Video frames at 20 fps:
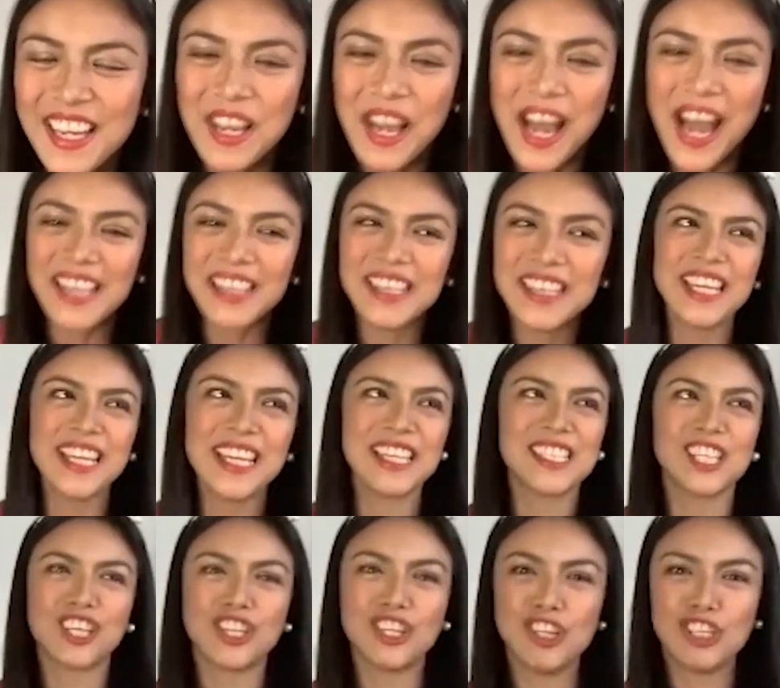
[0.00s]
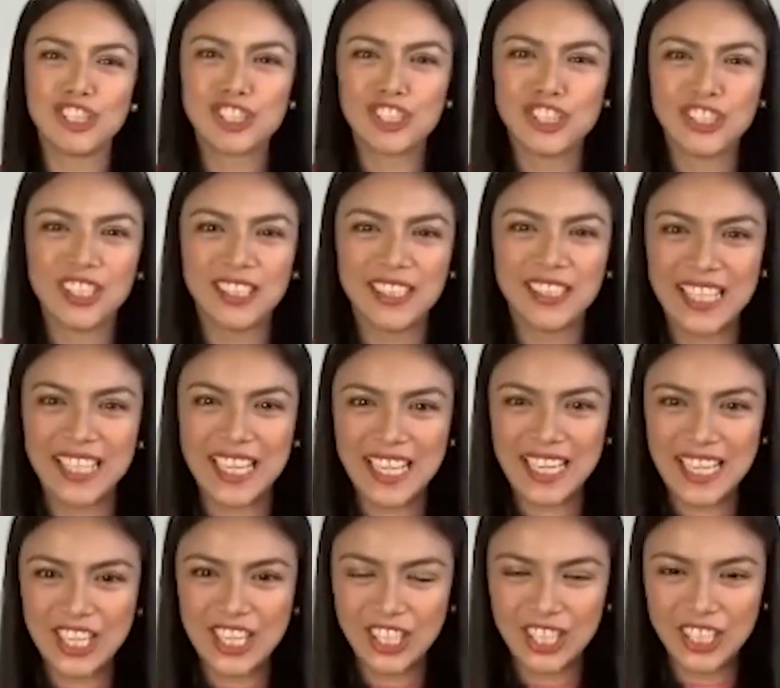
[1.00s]
I think it's a cultural
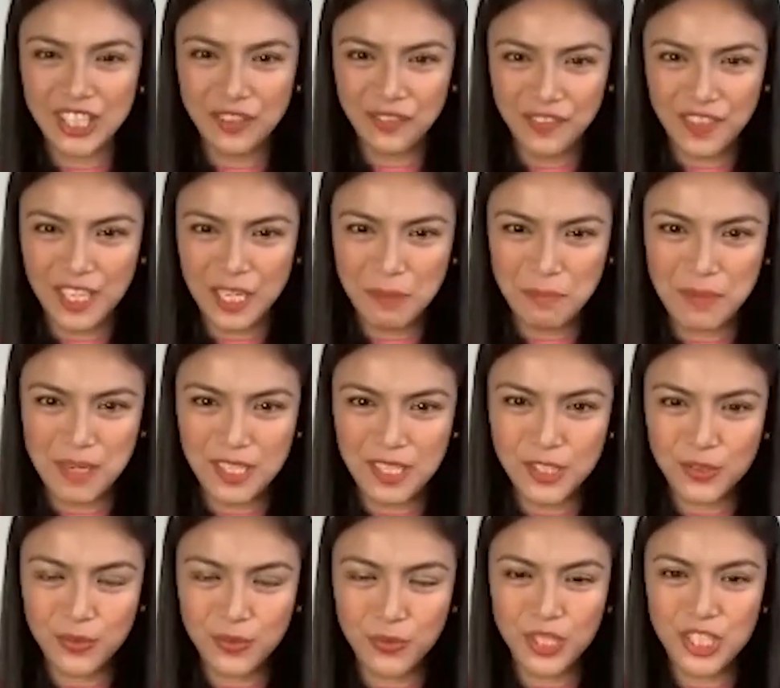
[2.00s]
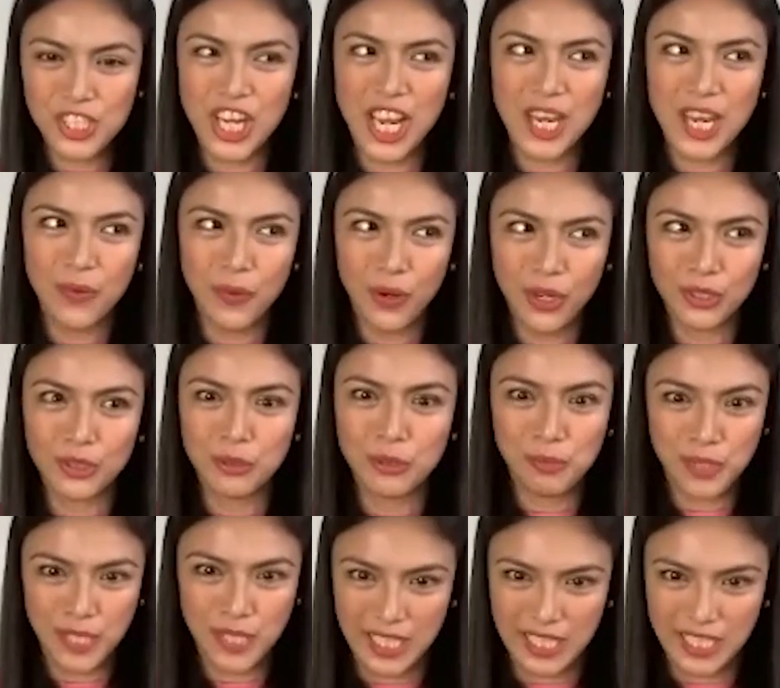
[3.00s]
thing here in the Philippines, which I want to
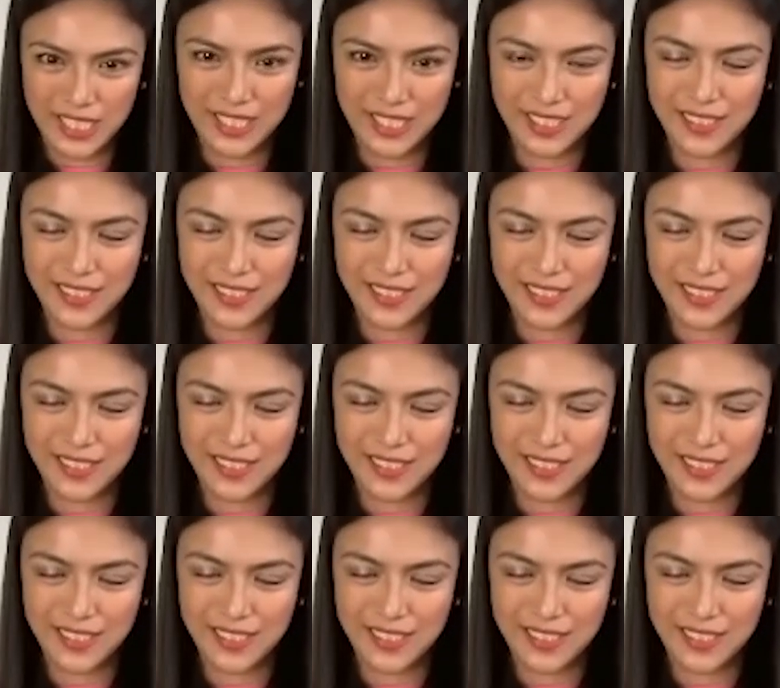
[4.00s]
break.